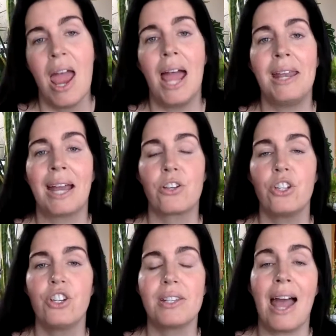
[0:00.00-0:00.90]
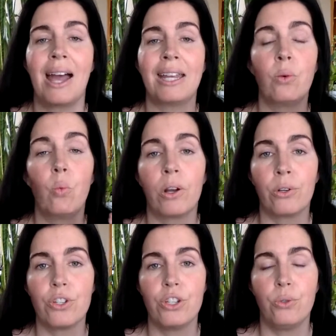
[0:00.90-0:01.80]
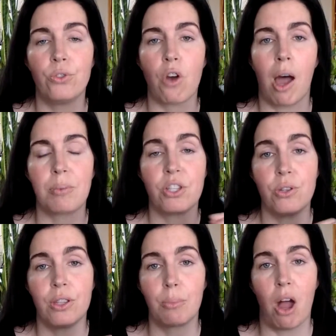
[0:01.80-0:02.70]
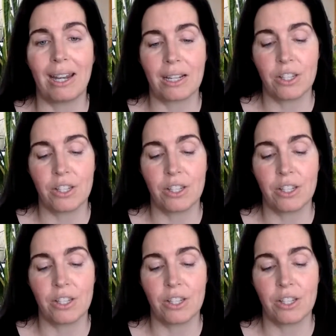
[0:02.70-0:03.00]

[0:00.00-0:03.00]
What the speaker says: and actually just adding 1 or 2 drops to the product.